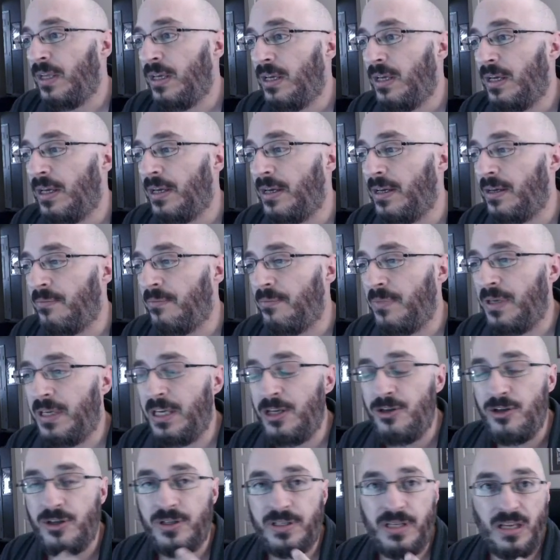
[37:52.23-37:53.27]

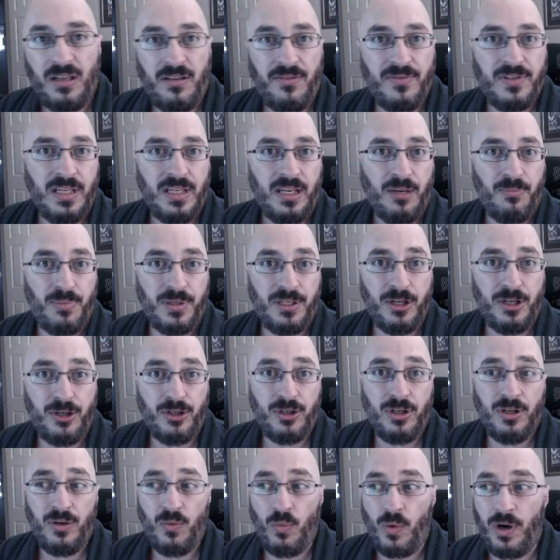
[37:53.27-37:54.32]
Get yourselves in a
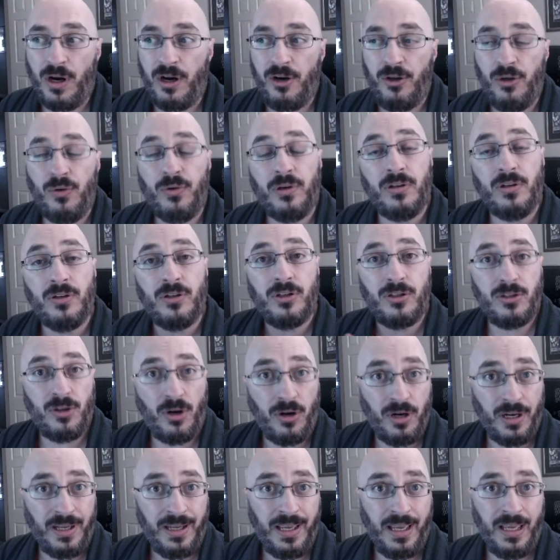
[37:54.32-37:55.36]
position where you can
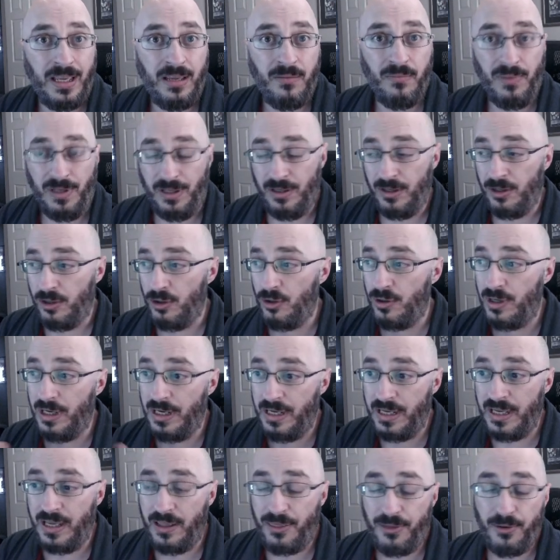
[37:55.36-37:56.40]
start a game, you can
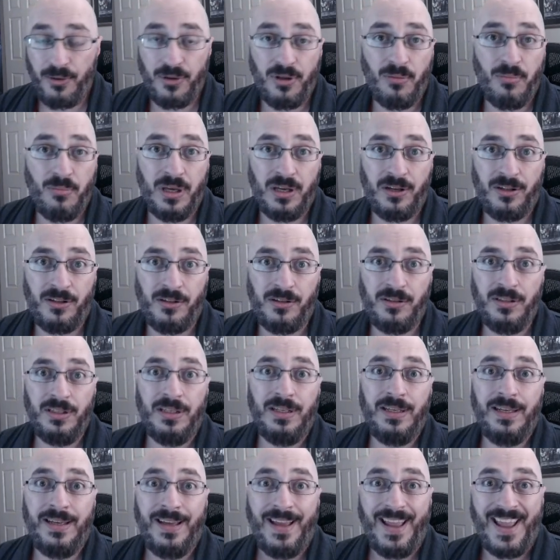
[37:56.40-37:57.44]
get through the middle,
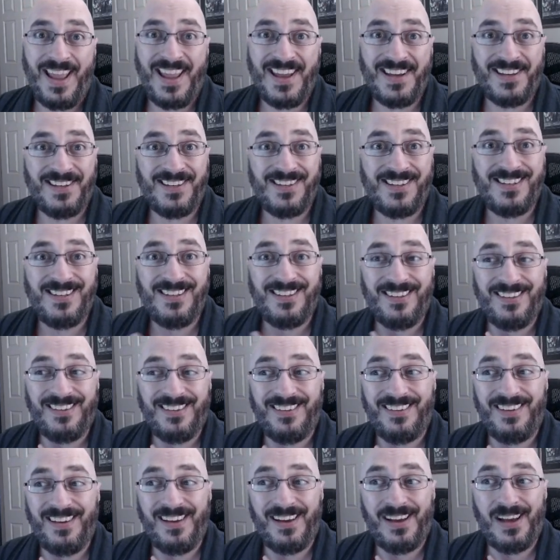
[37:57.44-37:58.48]
and
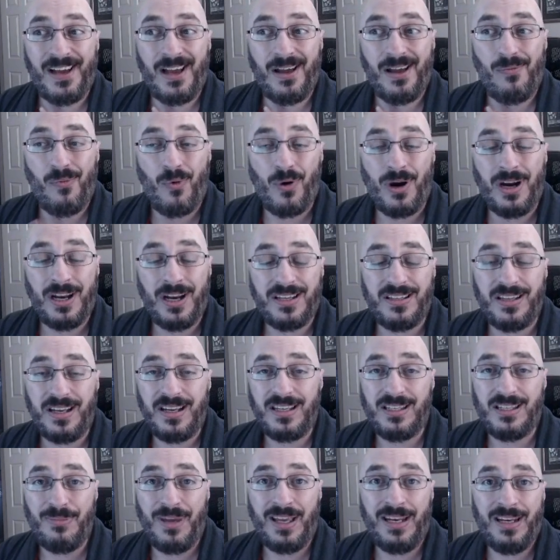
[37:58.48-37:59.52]
we're gonna study
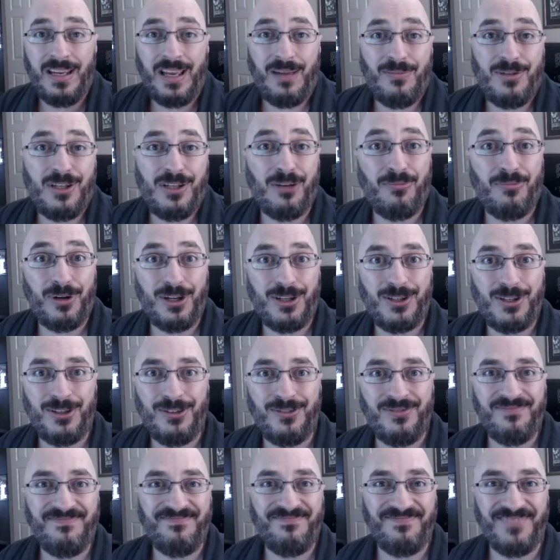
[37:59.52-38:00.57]
some end games here
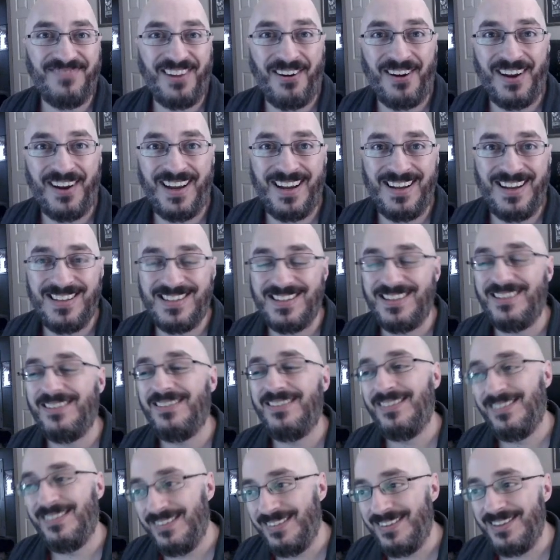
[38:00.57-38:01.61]
soon. All right guys,
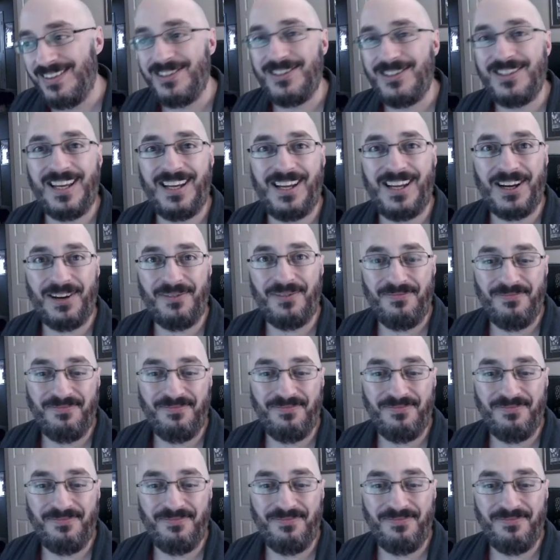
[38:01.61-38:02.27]
take care.